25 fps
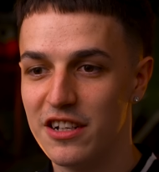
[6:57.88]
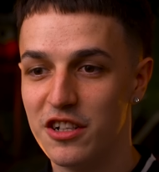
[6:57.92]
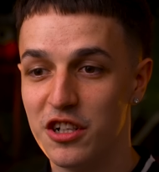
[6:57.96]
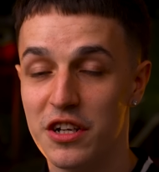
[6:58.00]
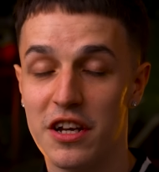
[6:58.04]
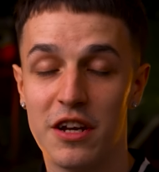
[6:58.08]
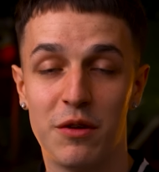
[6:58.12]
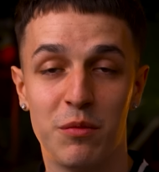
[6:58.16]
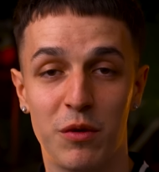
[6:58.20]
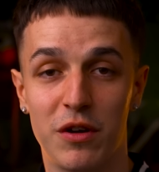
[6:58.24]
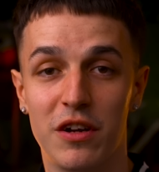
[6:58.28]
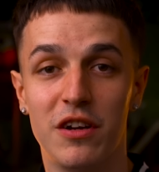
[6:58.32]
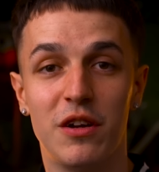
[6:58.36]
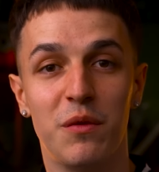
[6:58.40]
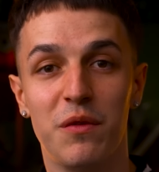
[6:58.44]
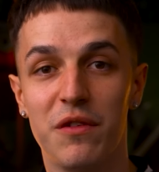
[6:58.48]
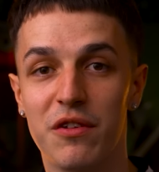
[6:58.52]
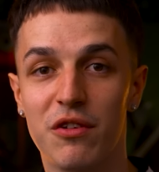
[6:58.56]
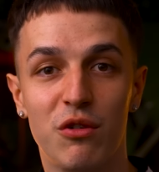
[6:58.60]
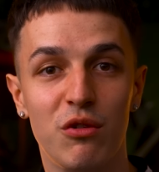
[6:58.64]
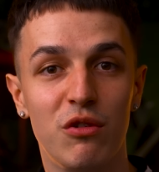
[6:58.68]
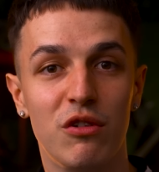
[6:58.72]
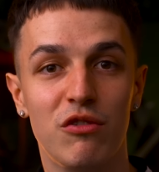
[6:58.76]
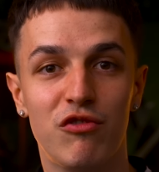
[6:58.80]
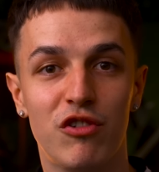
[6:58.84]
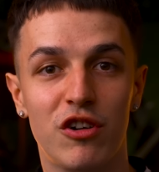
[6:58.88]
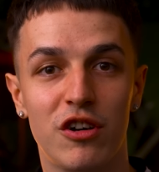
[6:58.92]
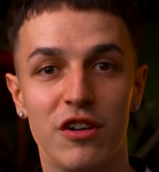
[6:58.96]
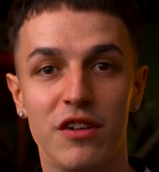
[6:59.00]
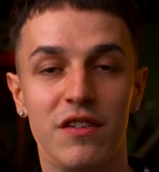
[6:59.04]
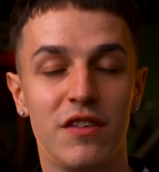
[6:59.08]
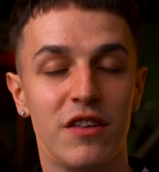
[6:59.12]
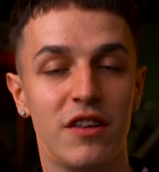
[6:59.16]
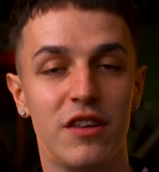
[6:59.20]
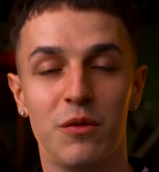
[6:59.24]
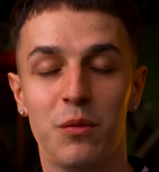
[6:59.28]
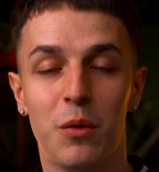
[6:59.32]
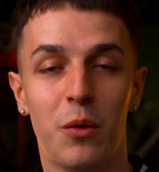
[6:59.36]
she didn't want to do the school
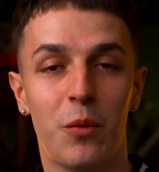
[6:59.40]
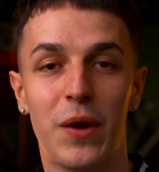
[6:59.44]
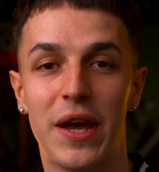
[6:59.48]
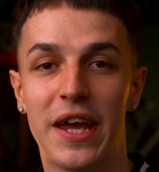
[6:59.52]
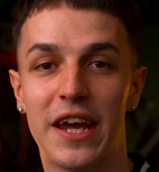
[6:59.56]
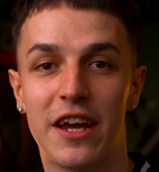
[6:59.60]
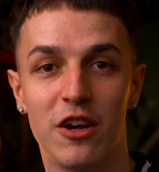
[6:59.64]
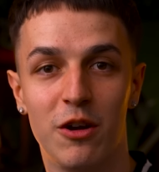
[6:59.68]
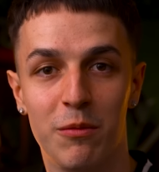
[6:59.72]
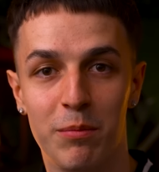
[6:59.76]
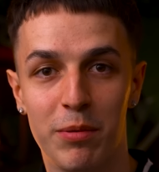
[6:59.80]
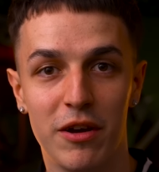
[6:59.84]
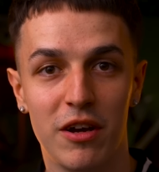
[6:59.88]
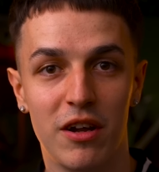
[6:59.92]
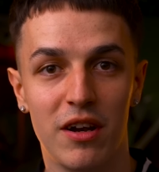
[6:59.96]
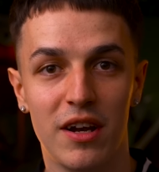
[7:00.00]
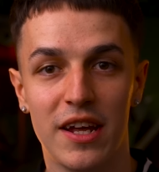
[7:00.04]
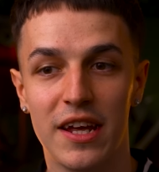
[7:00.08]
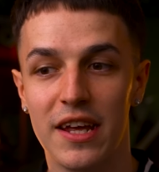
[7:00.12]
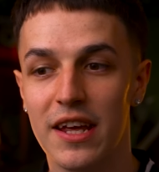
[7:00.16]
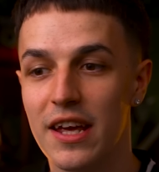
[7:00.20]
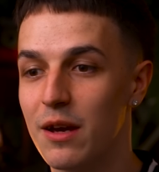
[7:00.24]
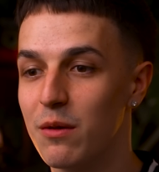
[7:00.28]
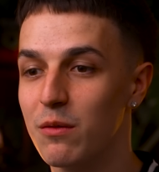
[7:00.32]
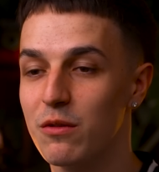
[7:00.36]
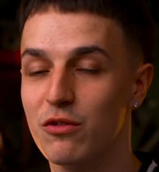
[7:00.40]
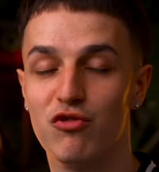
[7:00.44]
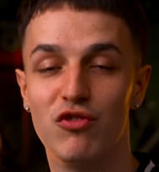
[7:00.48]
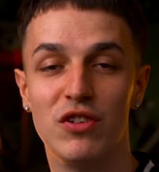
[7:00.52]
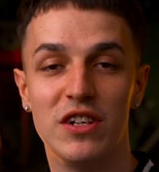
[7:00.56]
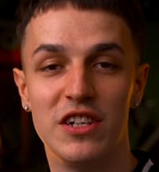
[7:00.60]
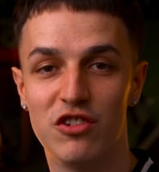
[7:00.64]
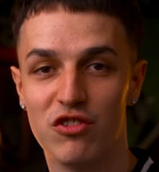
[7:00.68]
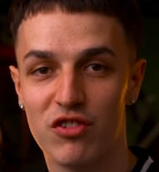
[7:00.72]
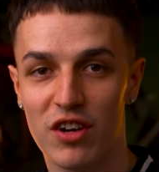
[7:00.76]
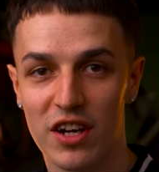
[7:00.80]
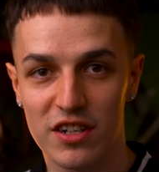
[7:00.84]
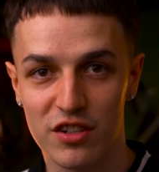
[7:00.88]
run. They were waking up early. It was really
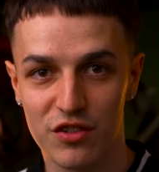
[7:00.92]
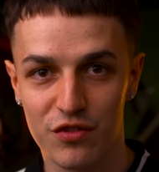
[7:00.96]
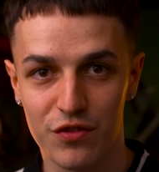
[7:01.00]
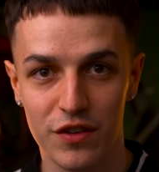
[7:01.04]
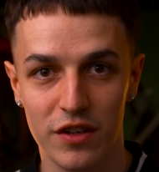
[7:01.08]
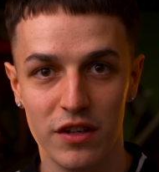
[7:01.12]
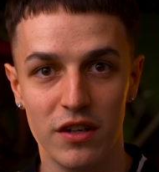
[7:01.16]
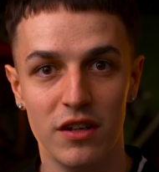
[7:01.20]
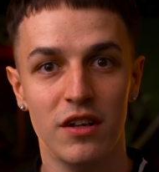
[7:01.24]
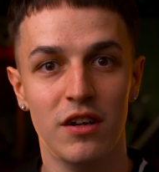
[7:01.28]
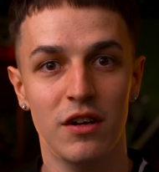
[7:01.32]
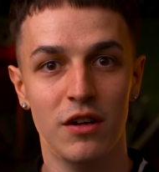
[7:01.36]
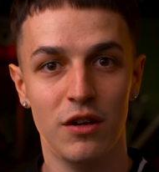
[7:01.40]
stressful.